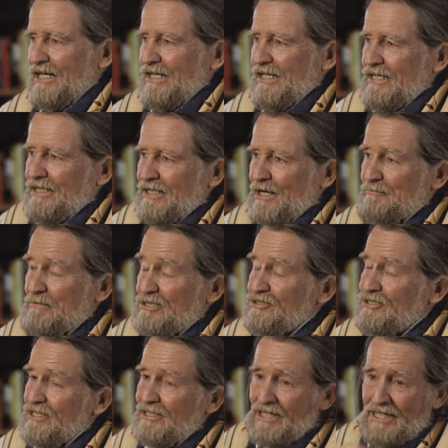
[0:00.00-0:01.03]
And I'm not
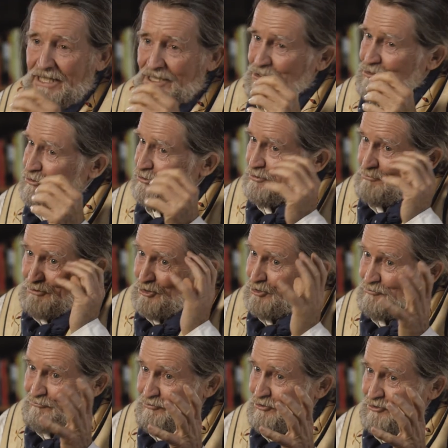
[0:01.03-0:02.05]
saying I instantly was
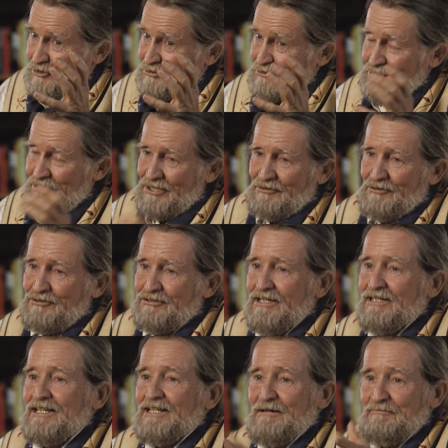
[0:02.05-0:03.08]
converted to the
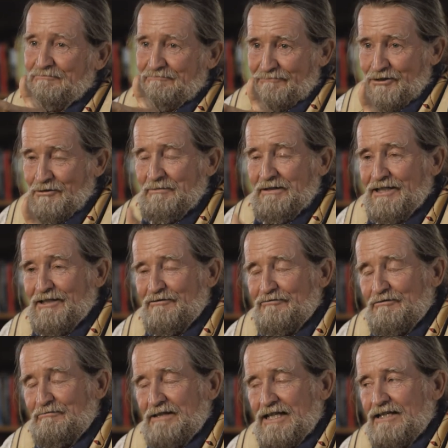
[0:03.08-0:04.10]
understanding I'm speaking
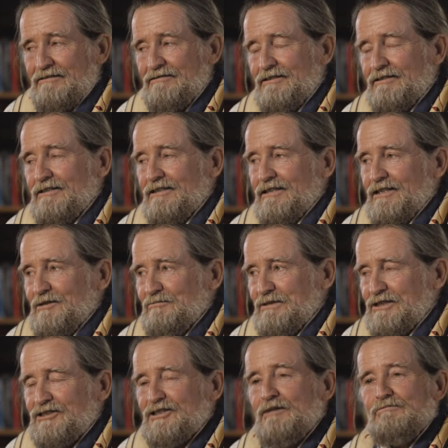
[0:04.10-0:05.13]
from now,
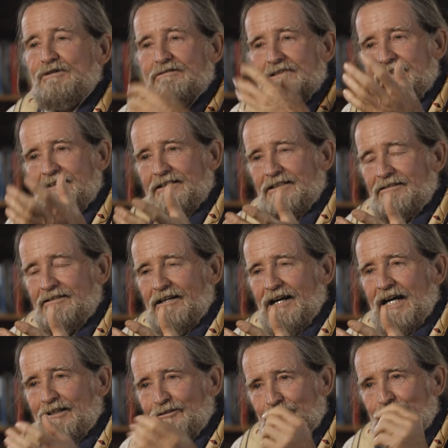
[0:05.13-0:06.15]
but somewhere in there,
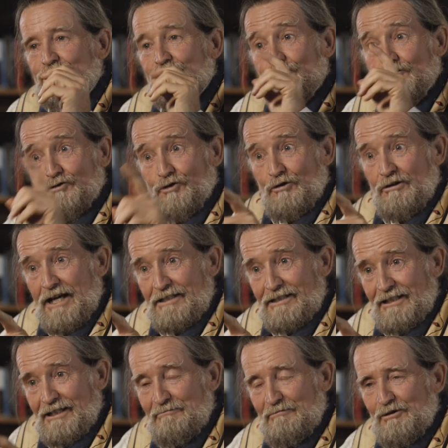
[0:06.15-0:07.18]
I learned don't
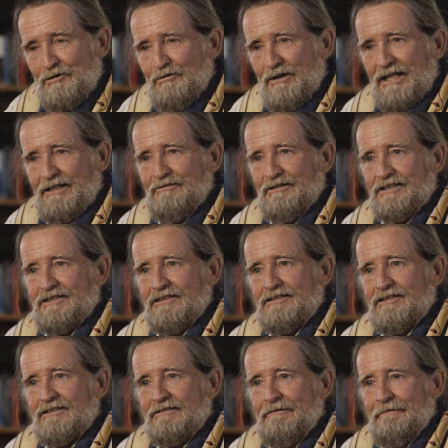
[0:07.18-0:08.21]
ask any more why
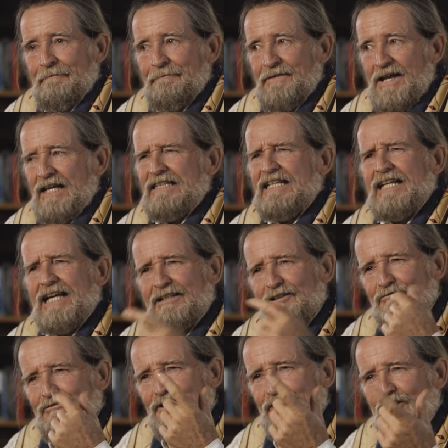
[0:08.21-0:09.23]
questions. And then I had to
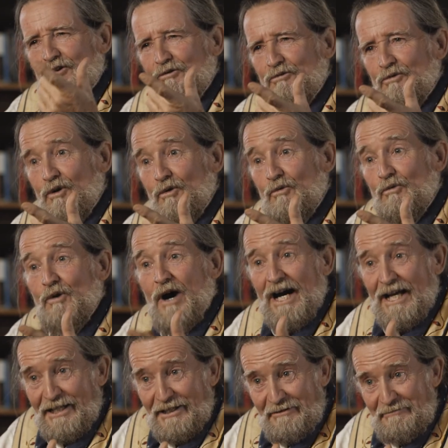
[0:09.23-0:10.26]
figure out
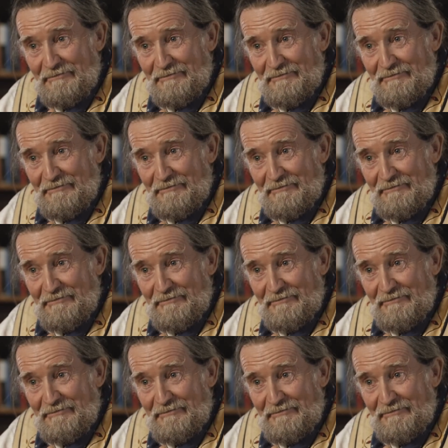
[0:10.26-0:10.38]
why.